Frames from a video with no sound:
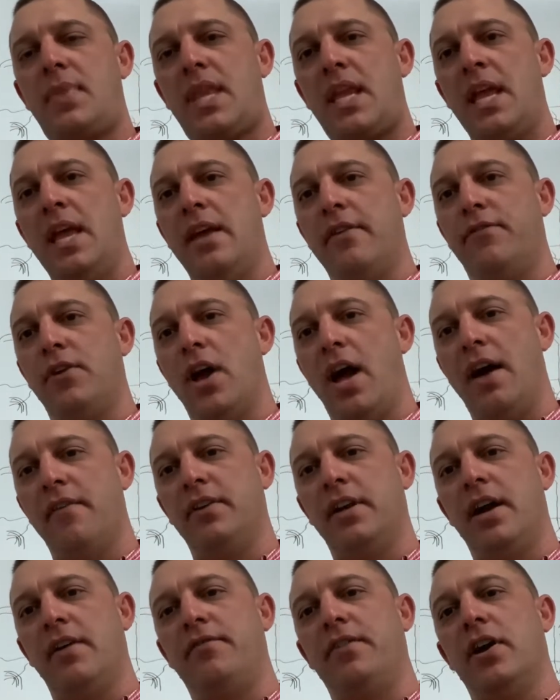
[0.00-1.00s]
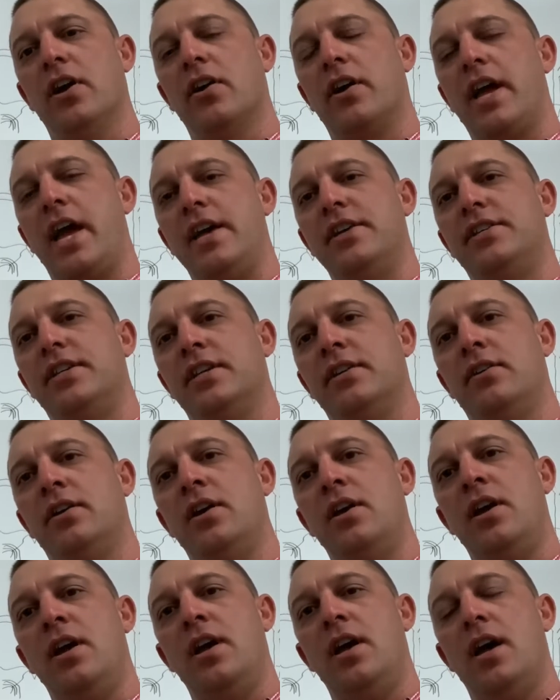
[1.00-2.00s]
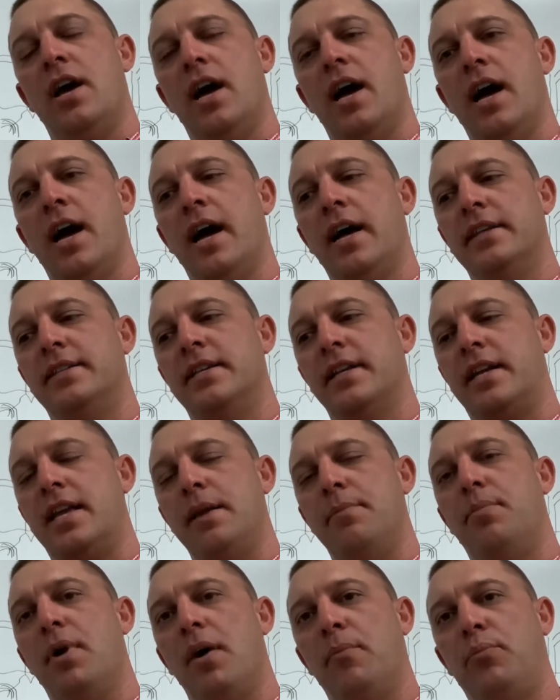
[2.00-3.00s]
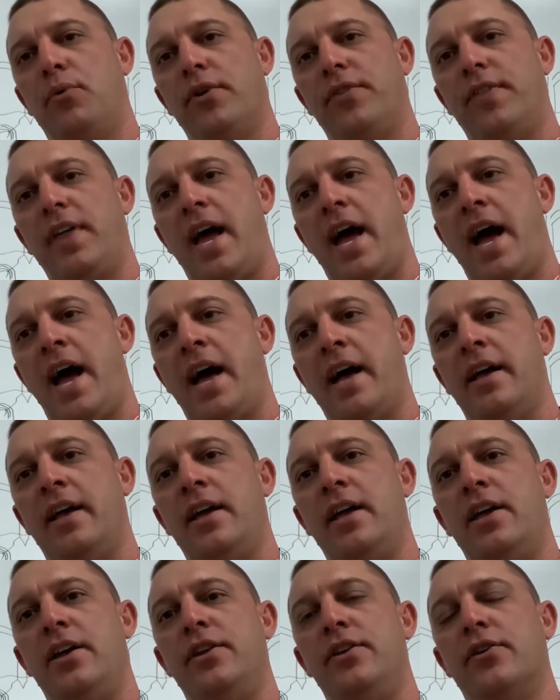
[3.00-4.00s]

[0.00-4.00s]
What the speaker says: If you have enough irrigation to keep up with that,